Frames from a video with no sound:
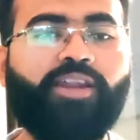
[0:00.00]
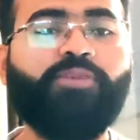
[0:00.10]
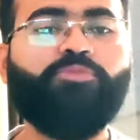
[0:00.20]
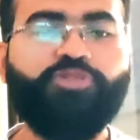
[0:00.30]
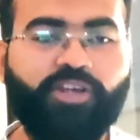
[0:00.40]

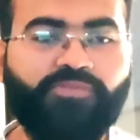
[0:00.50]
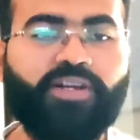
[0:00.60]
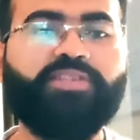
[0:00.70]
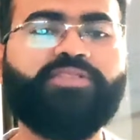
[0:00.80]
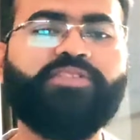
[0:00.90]
Like mutual
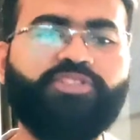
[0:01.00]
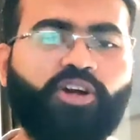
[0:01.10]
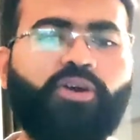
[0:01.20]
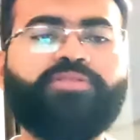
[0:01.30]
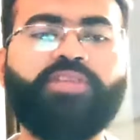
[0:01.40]
funds,
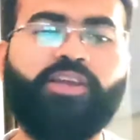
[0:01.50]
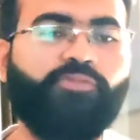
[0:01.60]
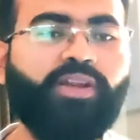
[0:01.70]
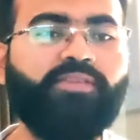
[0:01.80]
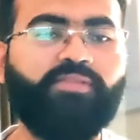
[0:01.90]
stocks and
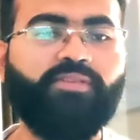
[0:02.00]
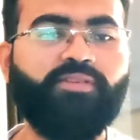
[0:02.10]
equities.